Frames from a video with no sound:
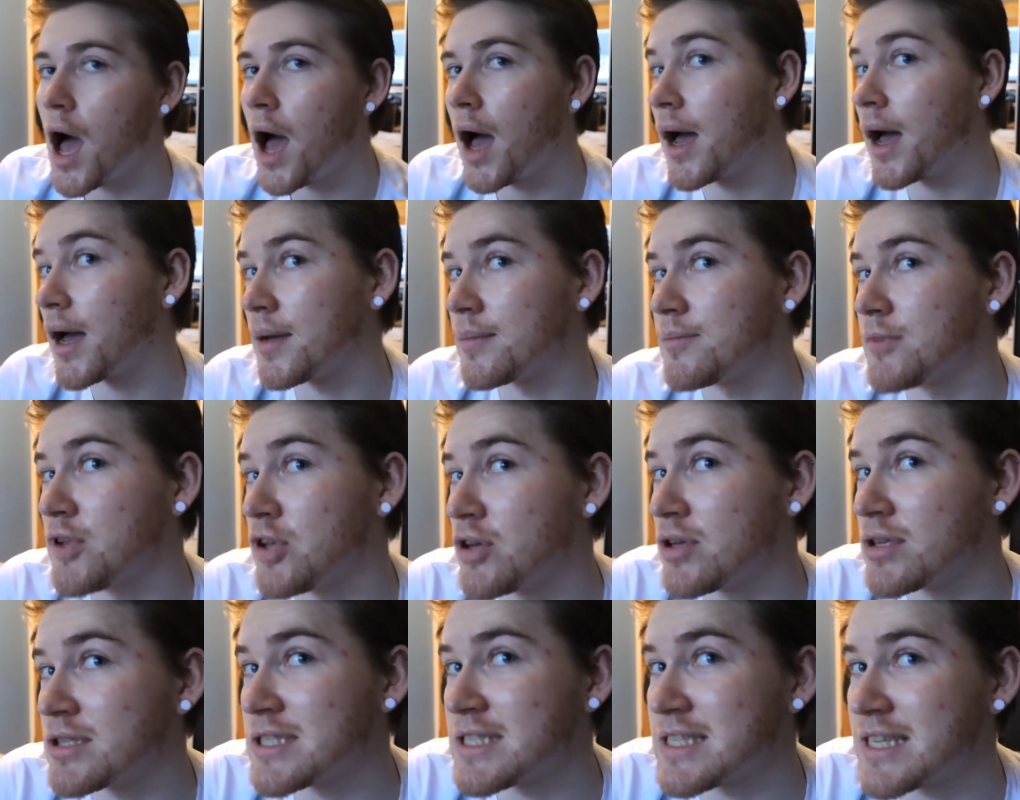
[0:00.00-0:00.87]
You
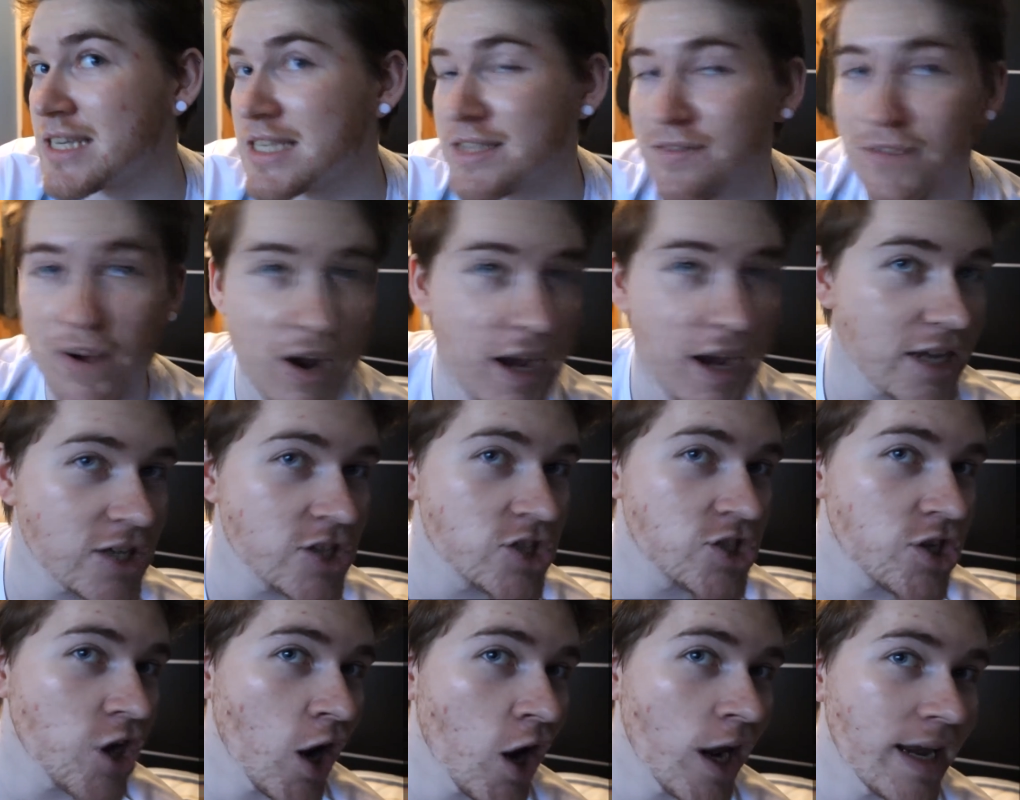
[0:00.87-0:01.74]
can see it's very
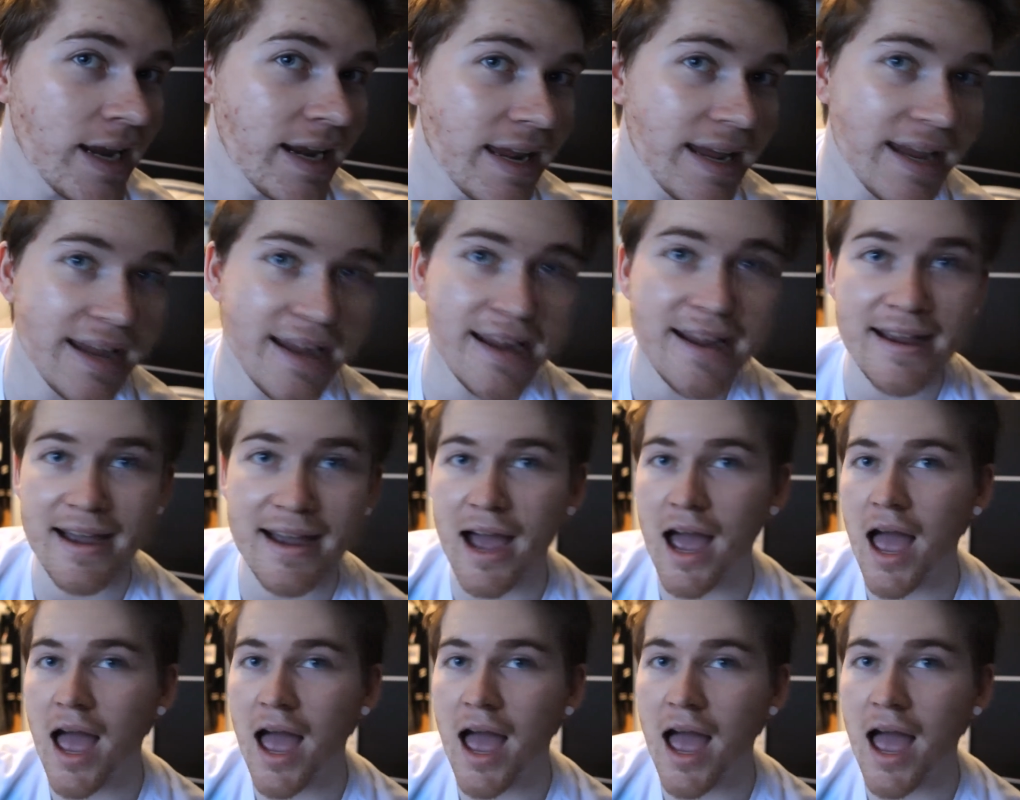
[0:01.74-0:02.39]
shiny,